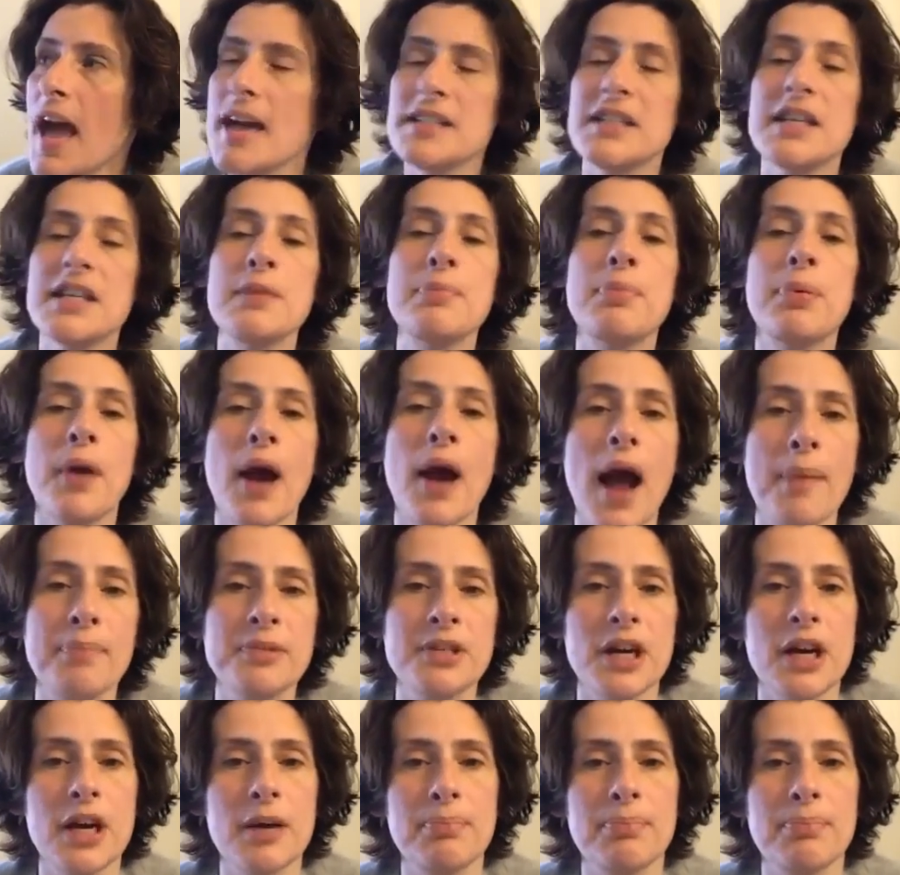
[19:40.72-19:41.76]
he
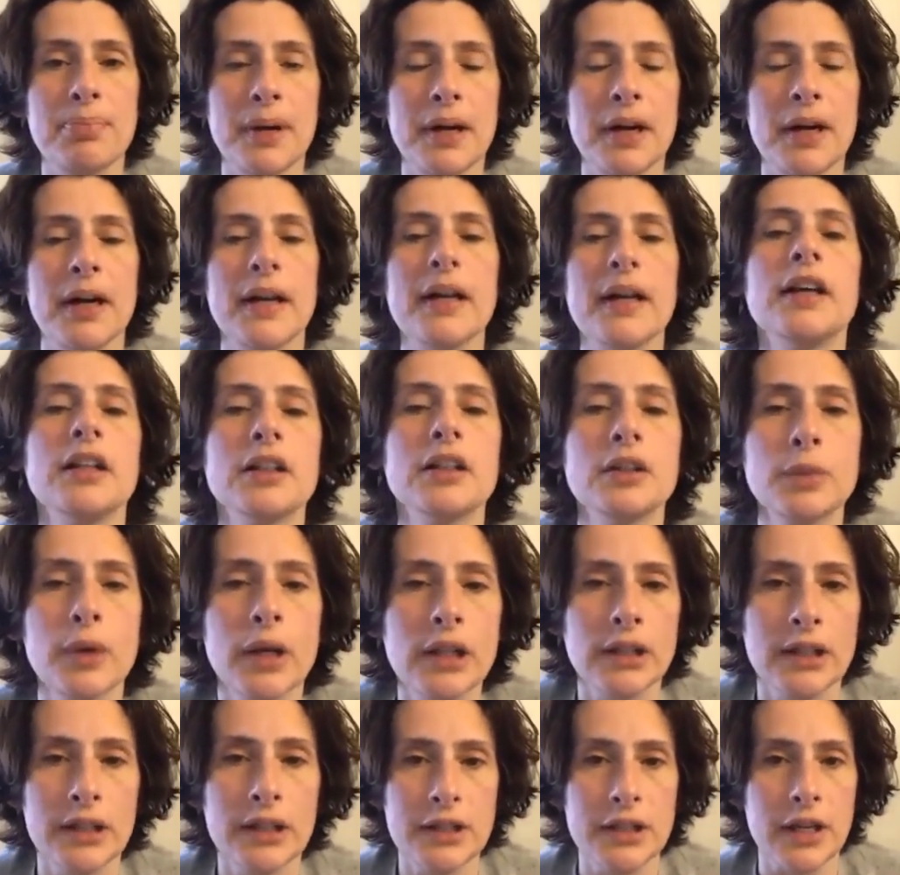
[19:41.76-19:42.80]
propped up Hillary
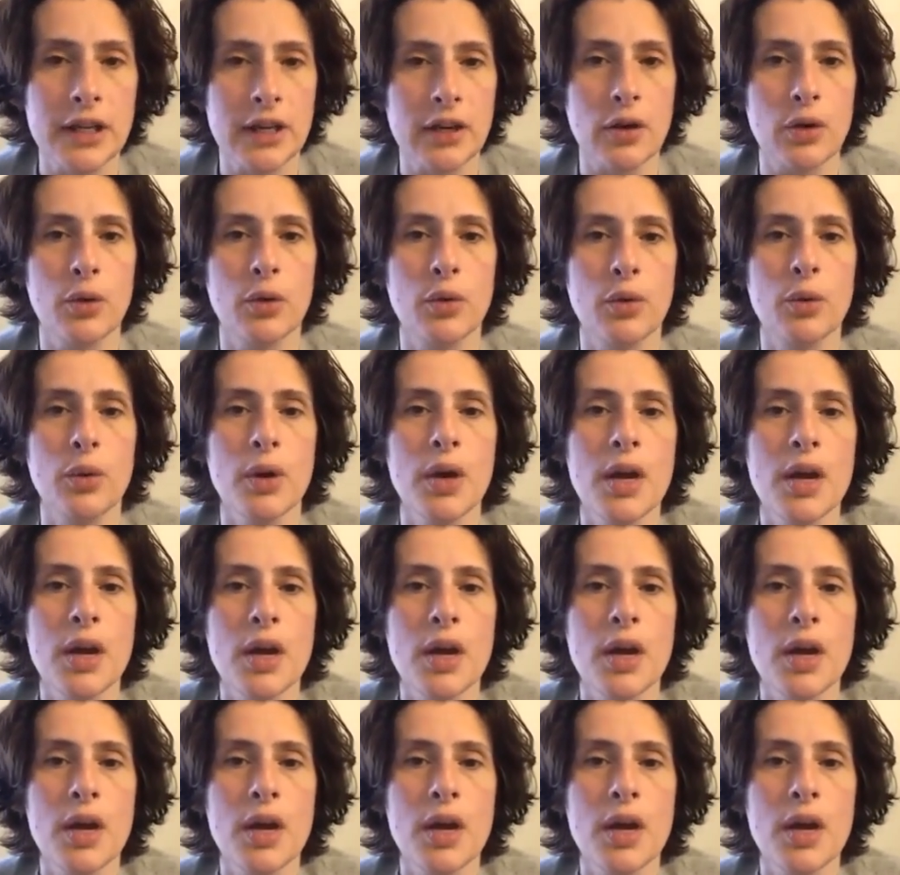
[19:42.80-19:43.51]
Clinton, who